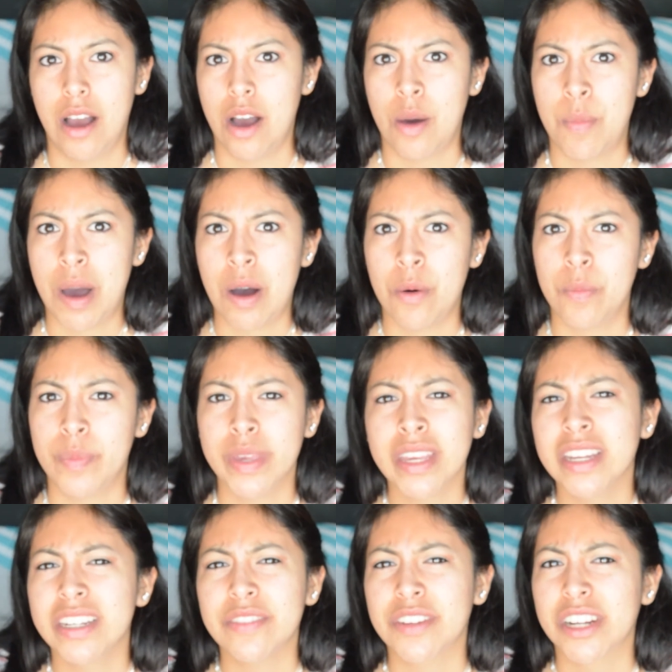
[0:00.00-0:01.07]
about
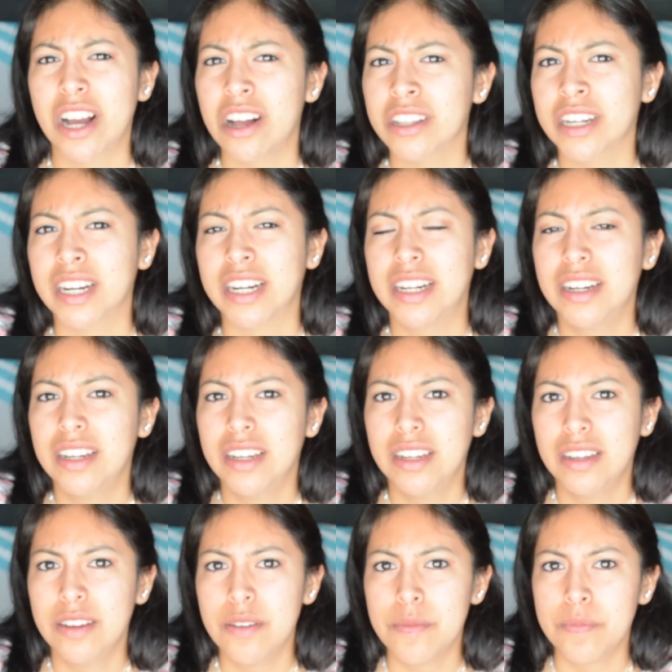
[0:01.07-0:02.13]
being a different color,
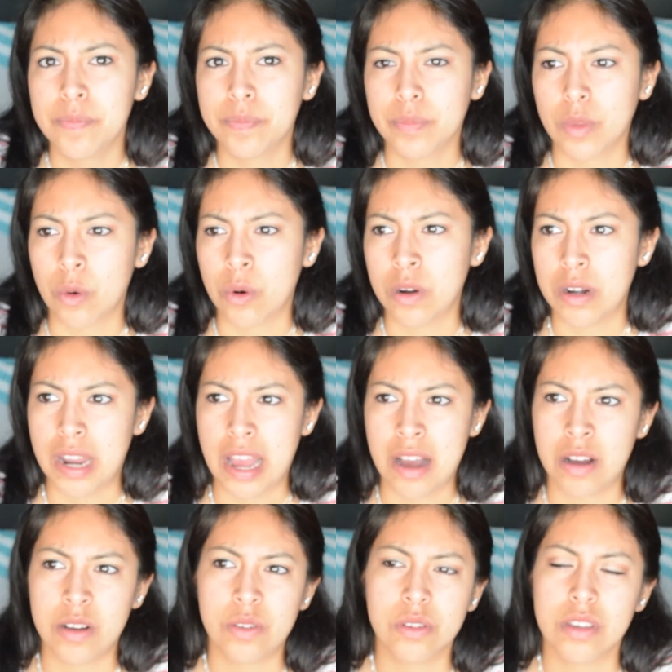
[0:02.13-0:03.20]
or
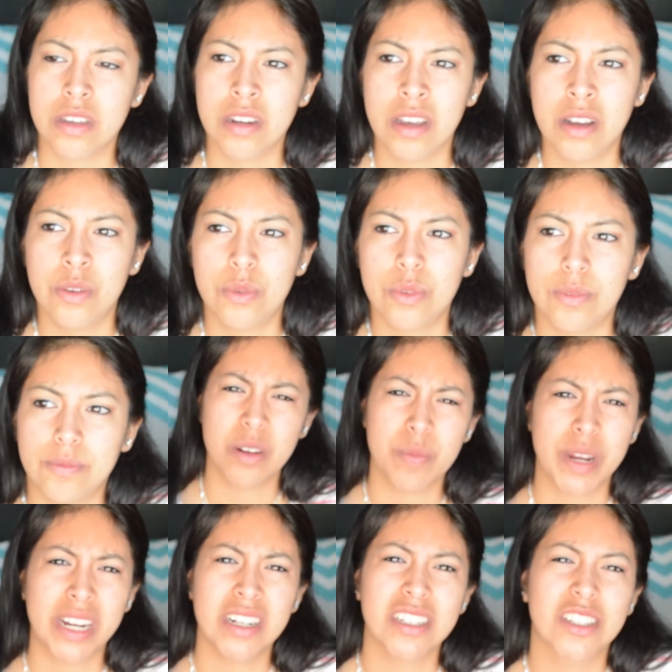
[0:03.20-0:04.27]
how, you know, your
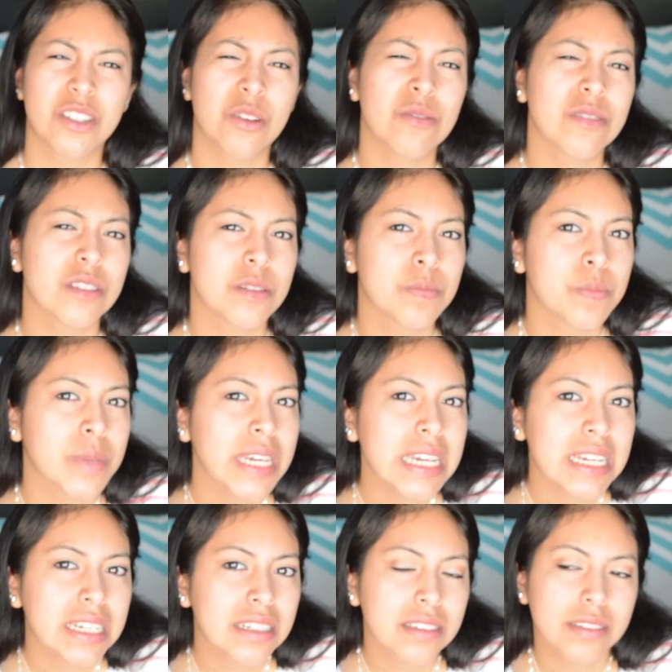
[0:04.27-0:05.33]
parents don't
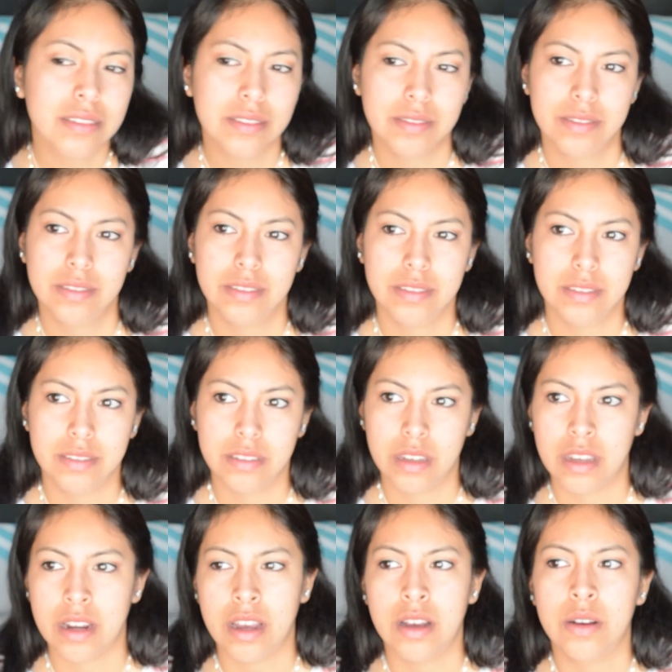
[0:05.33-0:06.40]
speak,
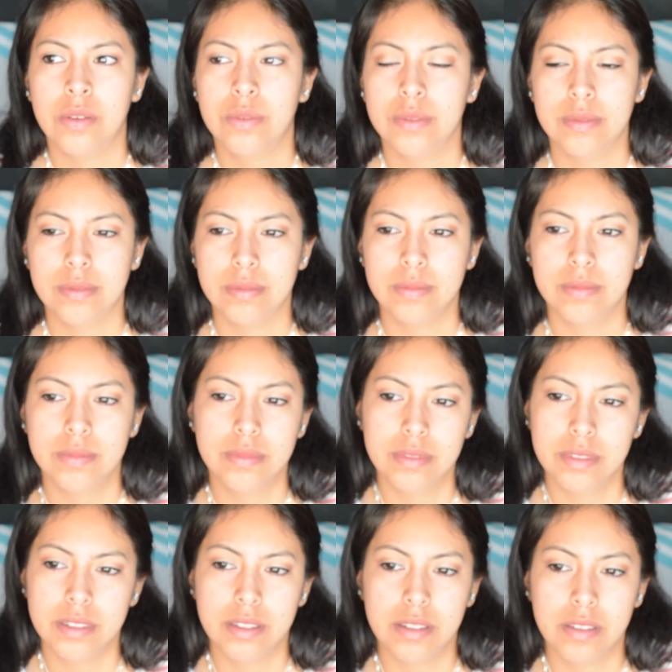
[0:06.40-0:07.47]
you know,
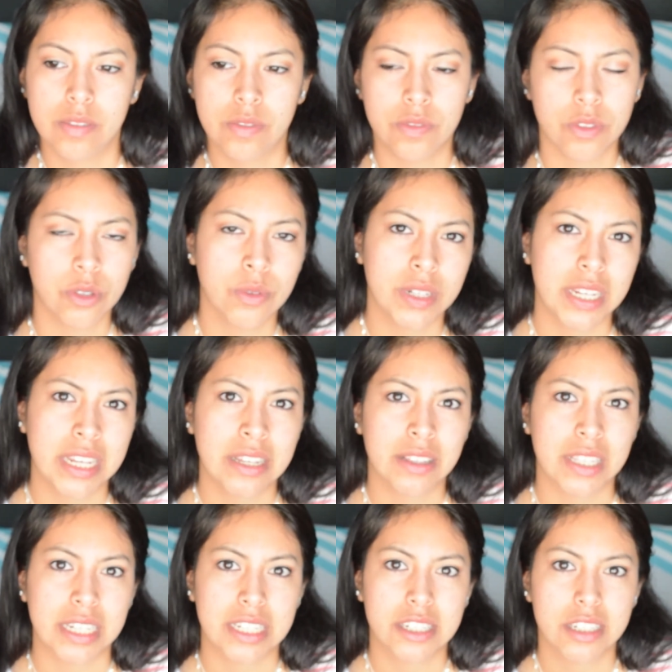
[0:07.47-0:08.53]
fluent
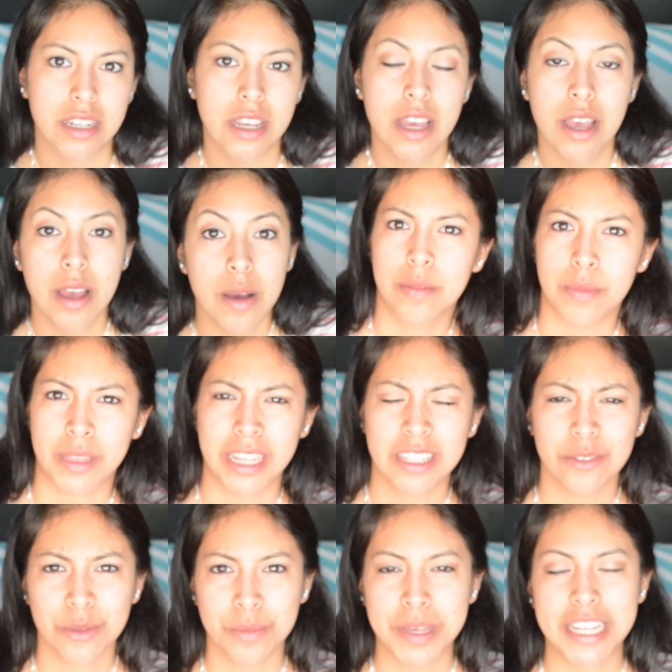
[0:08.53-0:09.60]
English. But
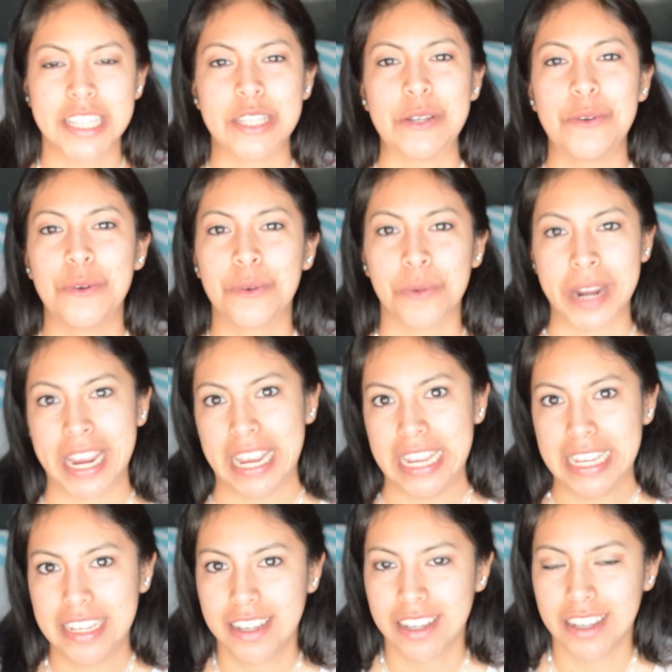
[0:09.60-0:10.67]
that's what makes you great.
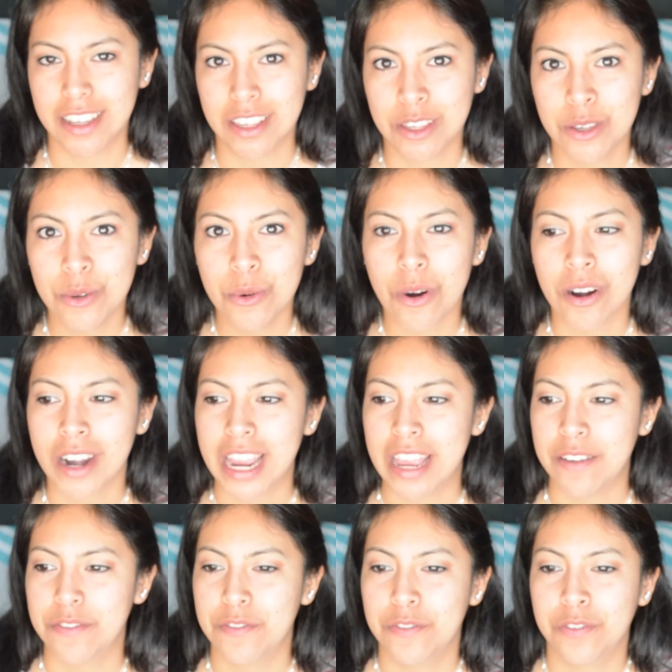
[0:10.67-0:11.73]
You are a
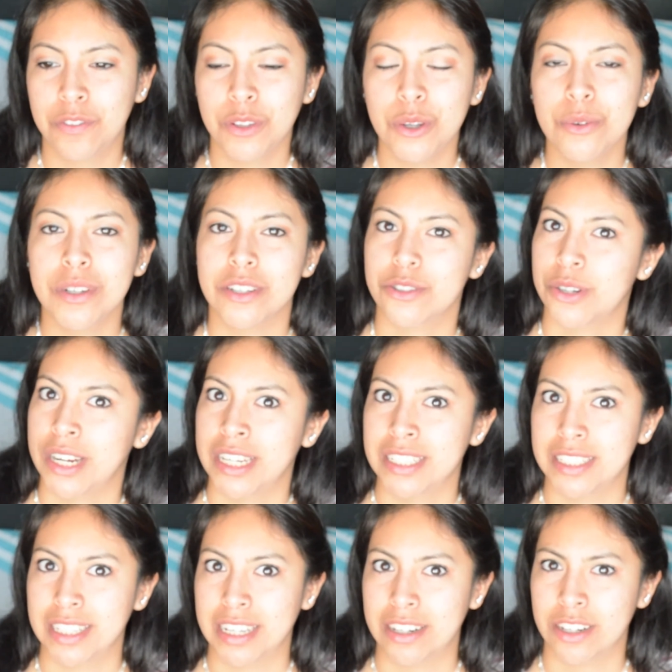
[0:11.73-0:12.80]
fluent
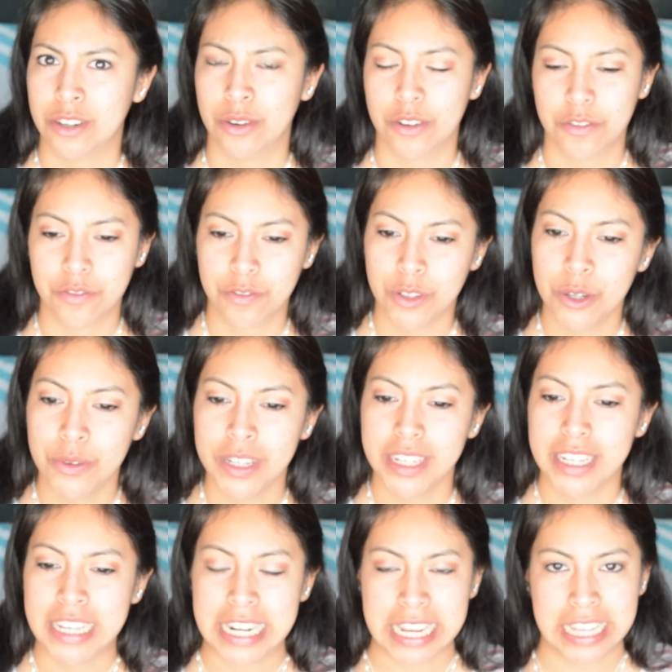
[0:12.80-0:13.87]
translator, you're
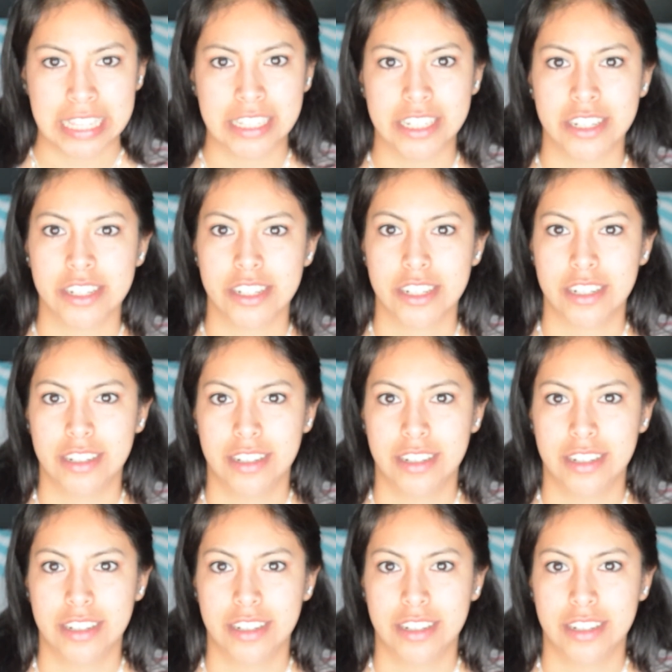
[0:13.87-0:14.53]
fluent in English.